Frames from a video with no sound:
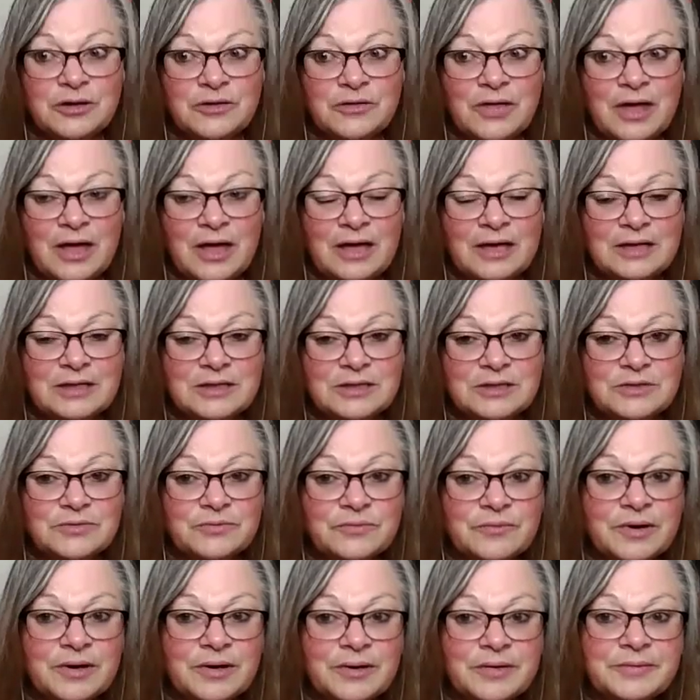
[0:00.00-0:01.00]
So that
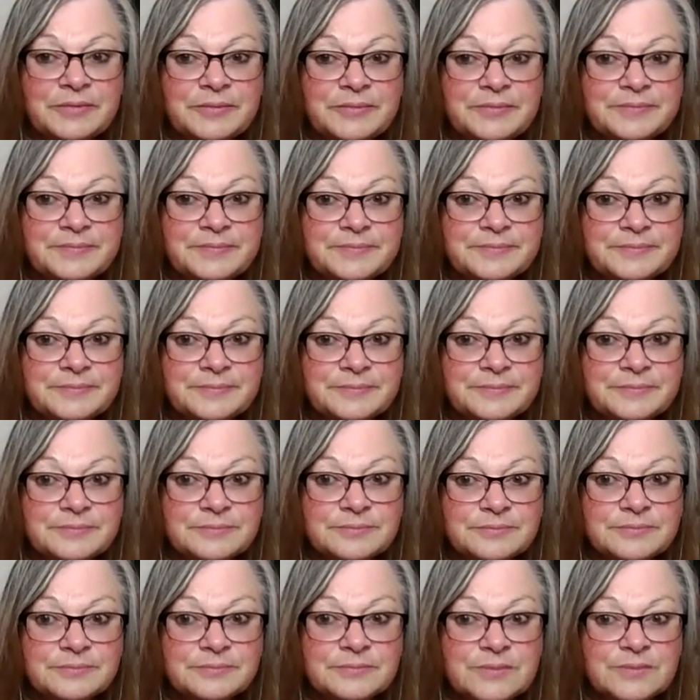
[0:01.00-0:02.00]
is around
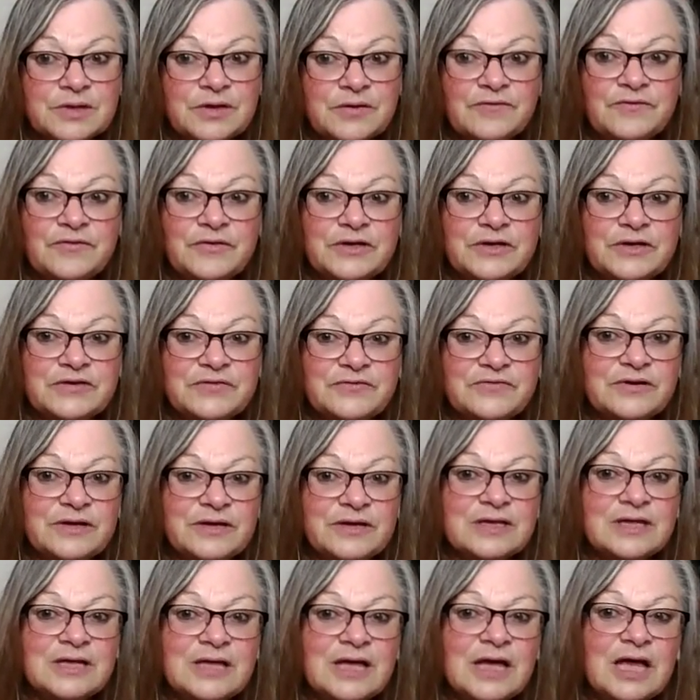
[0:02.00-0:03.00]
the First
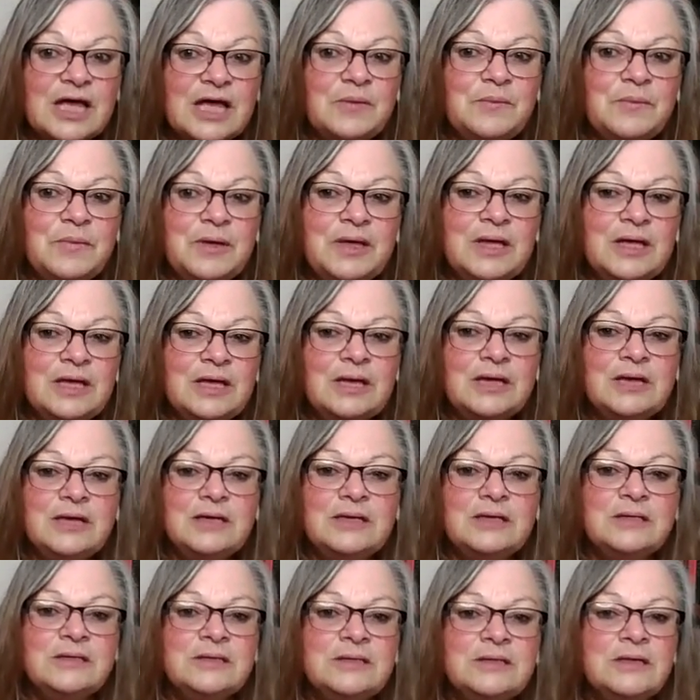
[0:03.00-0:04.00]
Fleet came
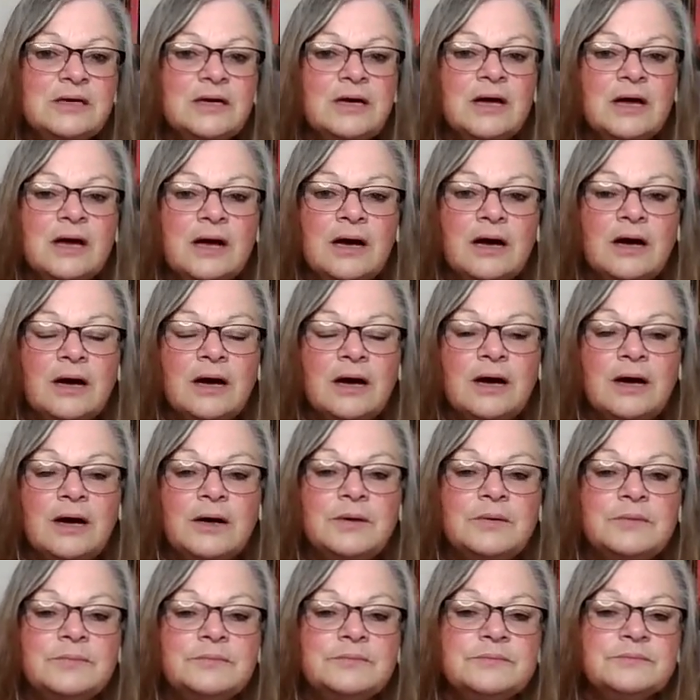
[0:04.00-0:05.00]
in
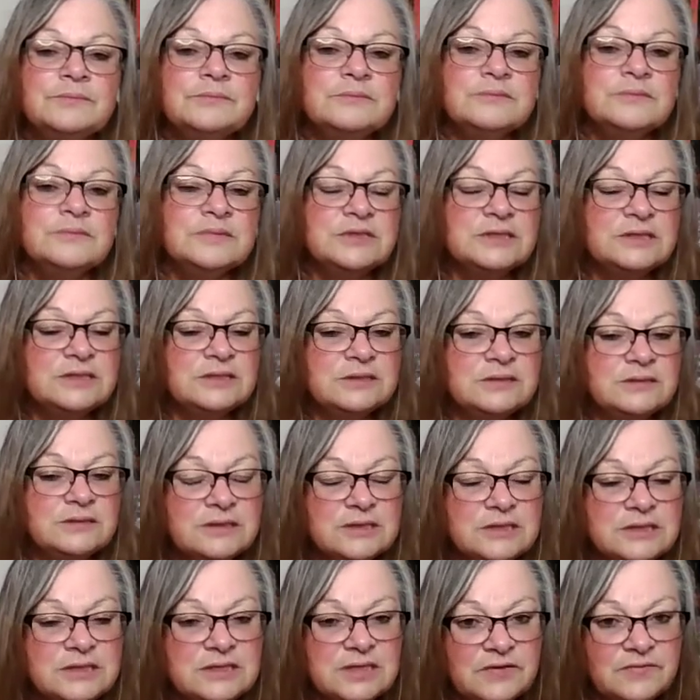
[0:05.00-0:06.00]

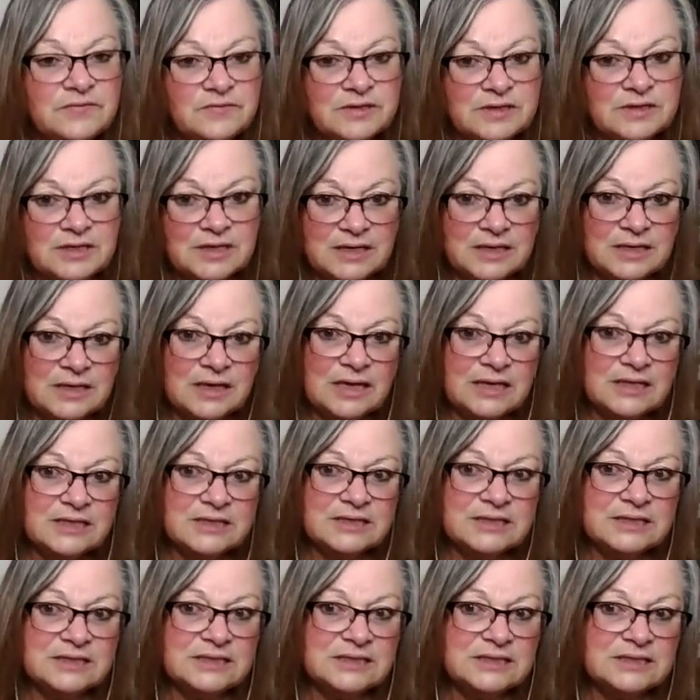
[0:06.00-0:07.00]

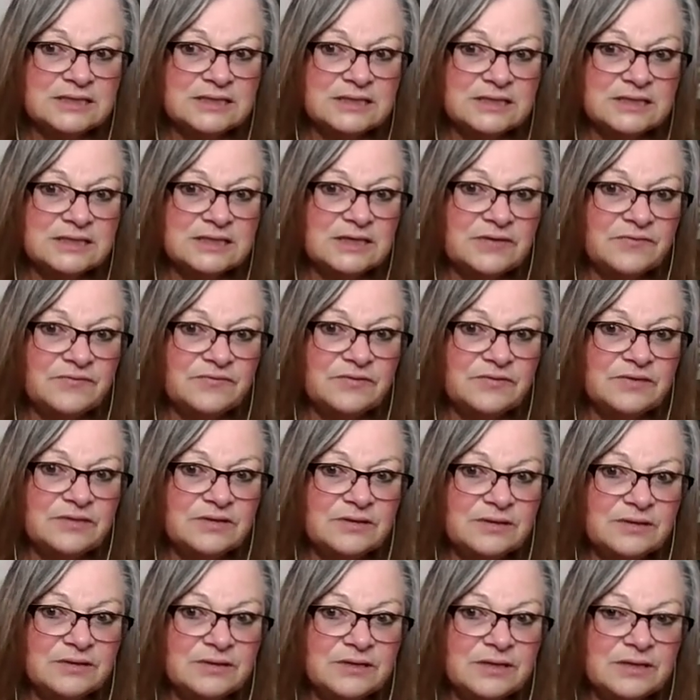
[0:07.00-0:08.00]

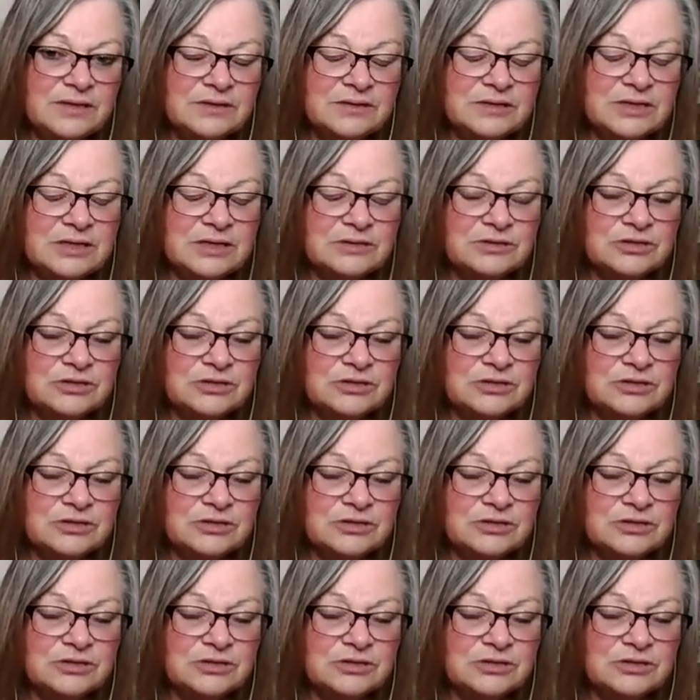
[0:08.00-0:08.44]
1707, as